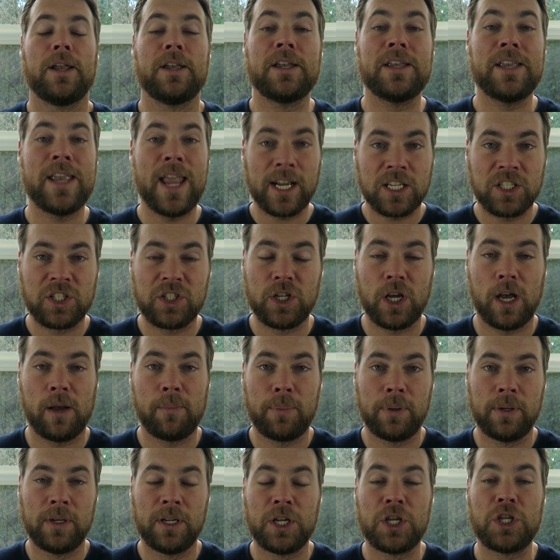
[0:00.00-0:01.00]
Next
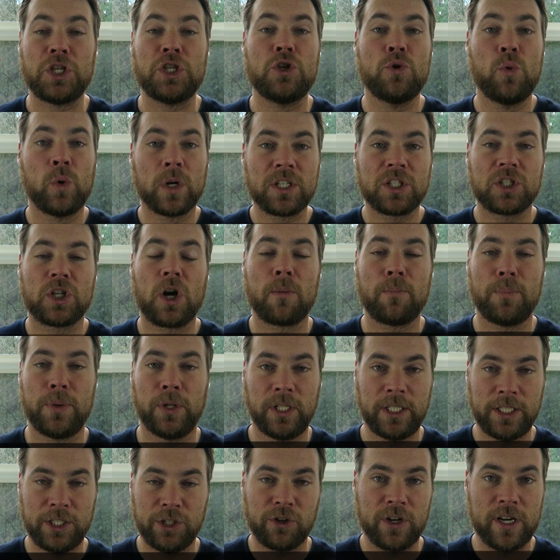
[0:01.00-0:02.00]
up, you want to start
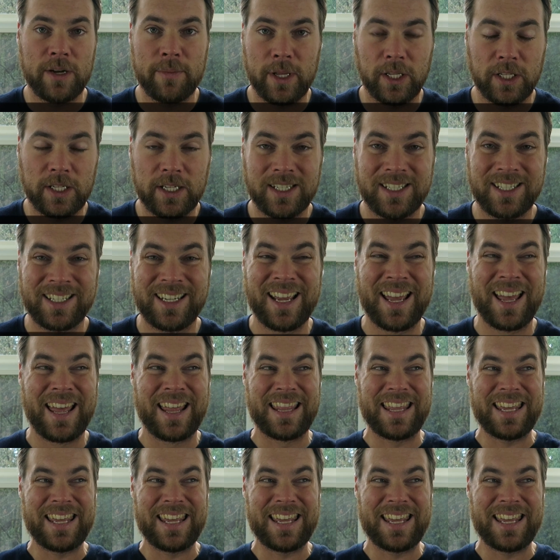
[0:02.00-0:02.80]
building your email list.